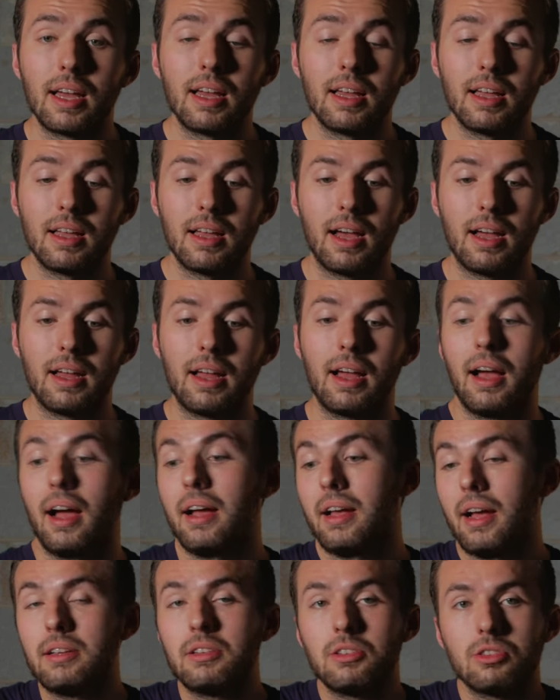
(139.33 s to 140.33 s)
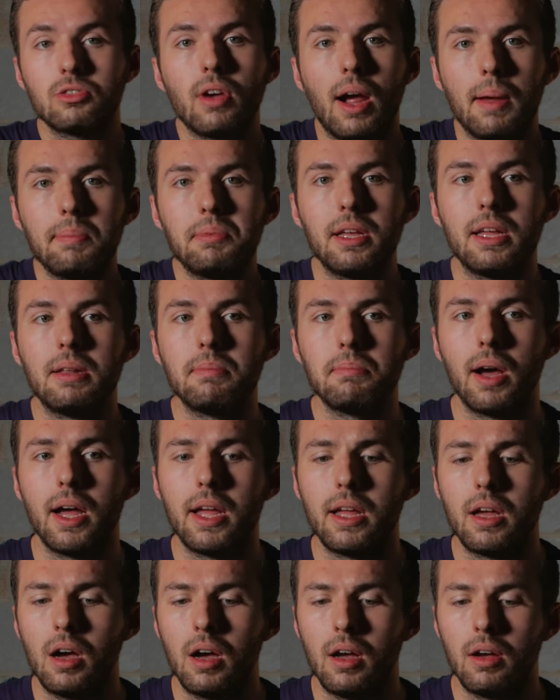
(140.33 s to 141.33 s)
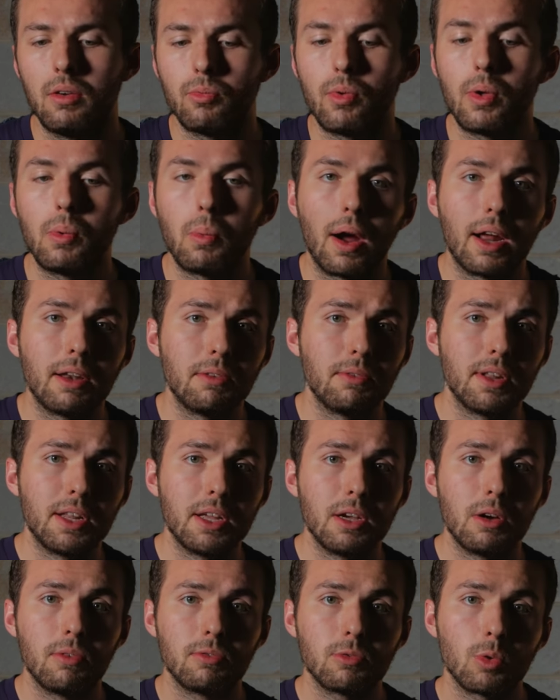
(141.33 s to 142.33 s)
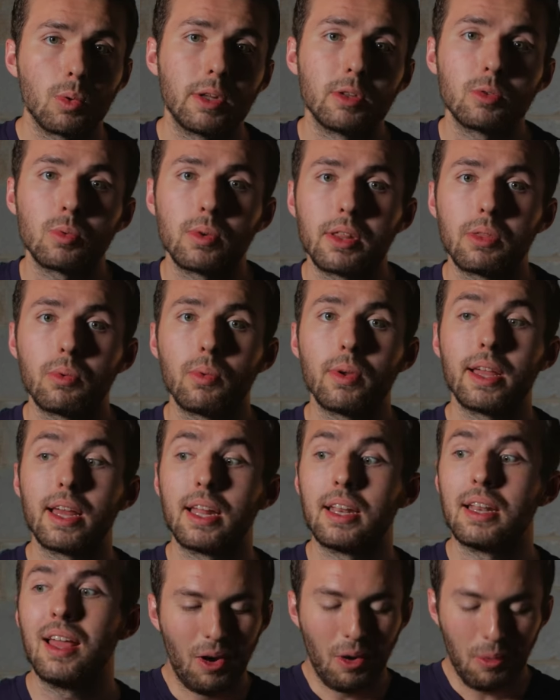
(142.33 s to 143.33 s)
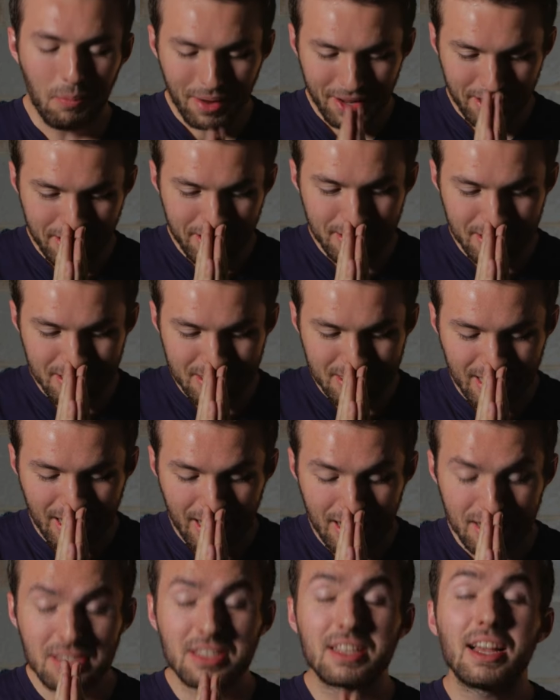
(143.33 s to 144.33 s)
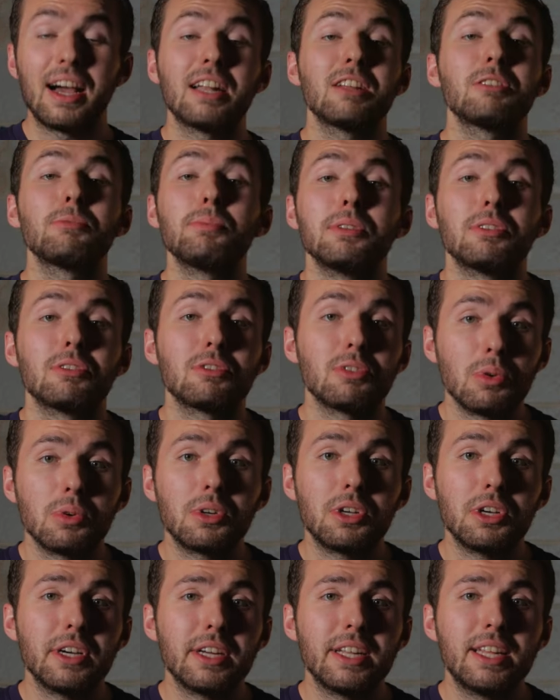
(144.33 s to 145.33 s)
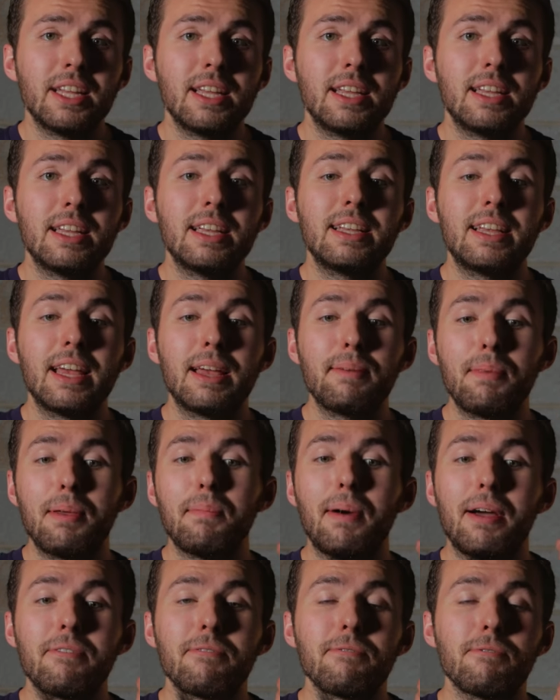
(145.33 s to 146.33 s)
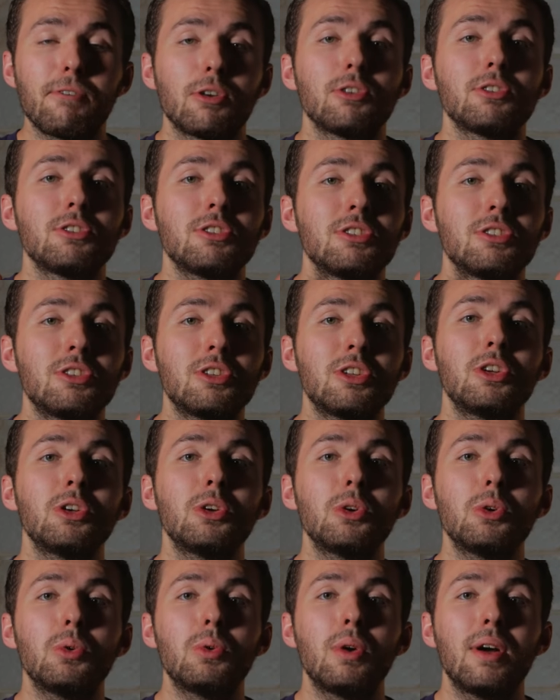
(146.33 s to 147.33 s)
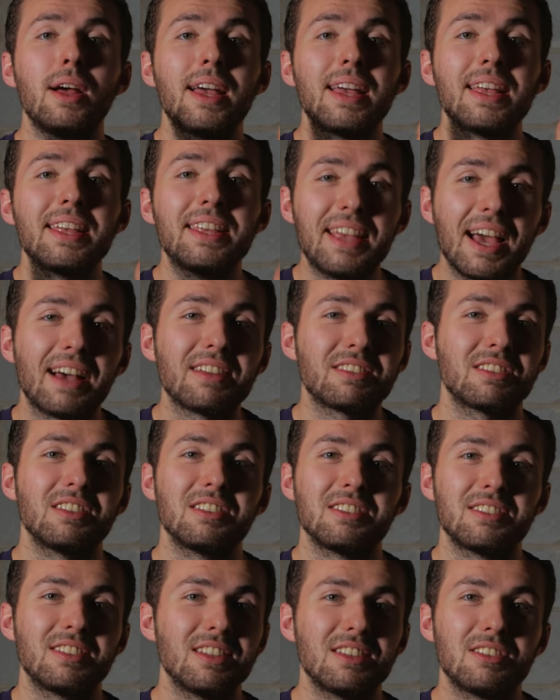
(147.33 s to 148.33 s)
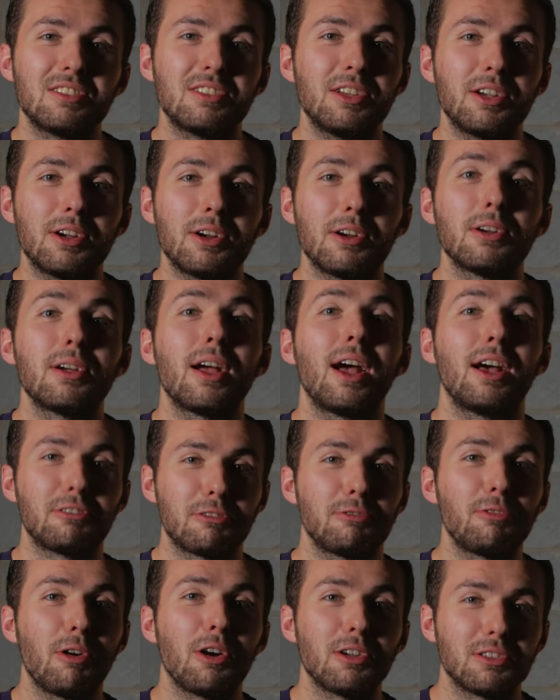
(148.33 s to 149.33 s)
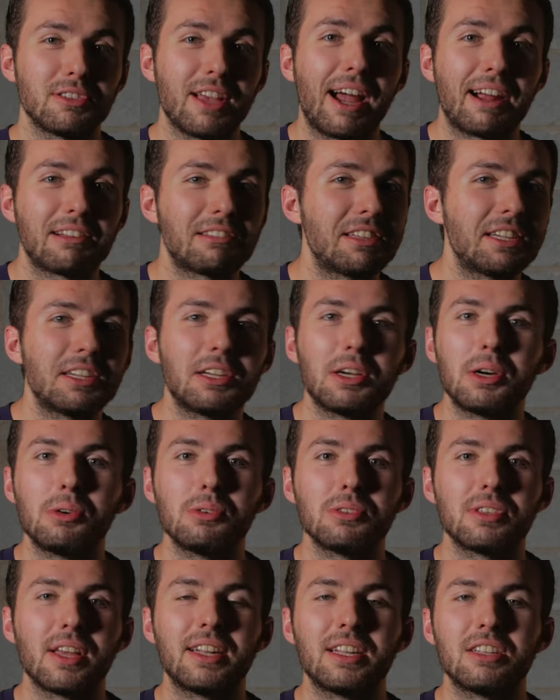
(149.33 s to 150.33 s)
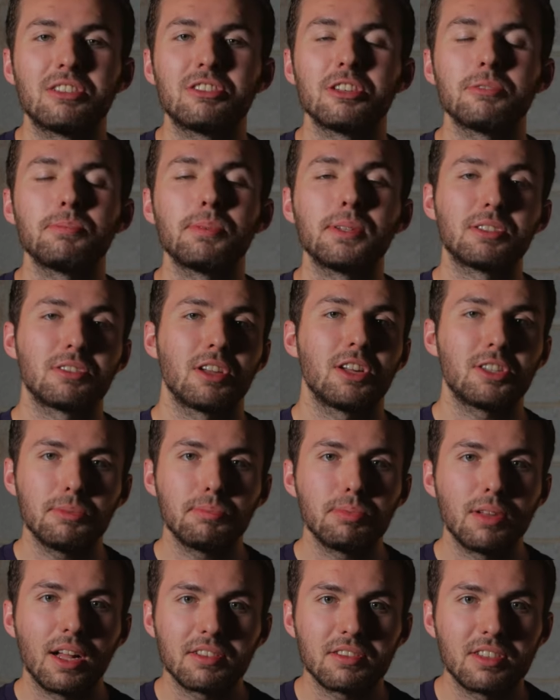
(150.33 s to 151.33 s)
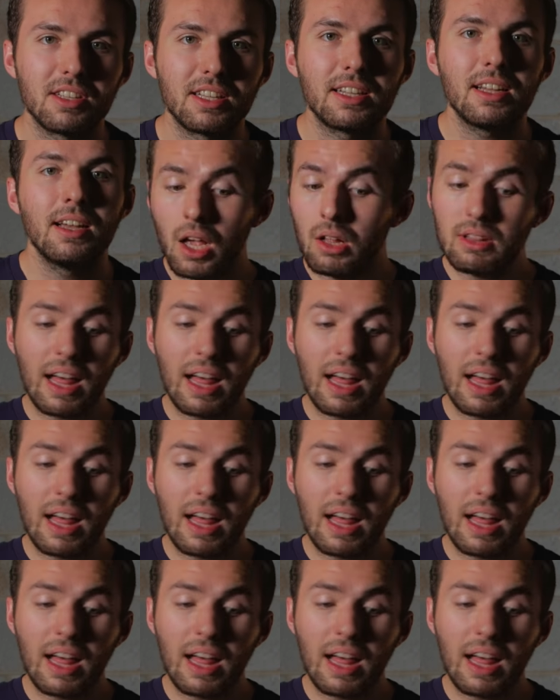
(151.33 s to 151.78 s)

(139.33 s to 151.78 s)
I described it in my rewind video of 2023, and oh my goodness, guys, God has been so good. He gave me my first two yeses this year as far as acting goes, and it's just been such a blessing.